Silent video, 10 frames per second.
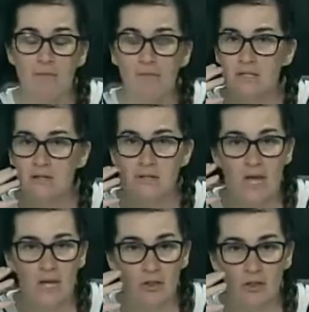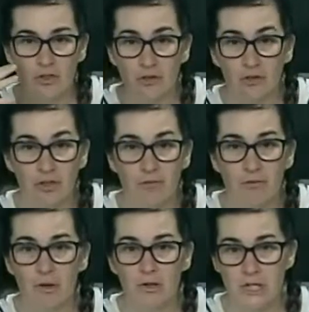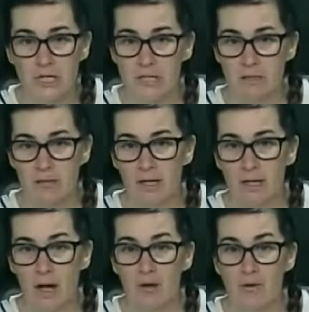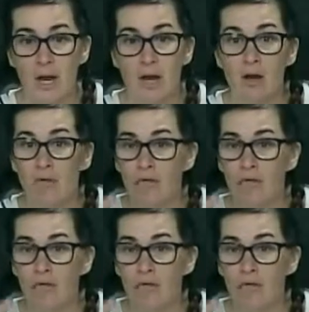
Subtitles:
because there's 34 genes in a mitochondria,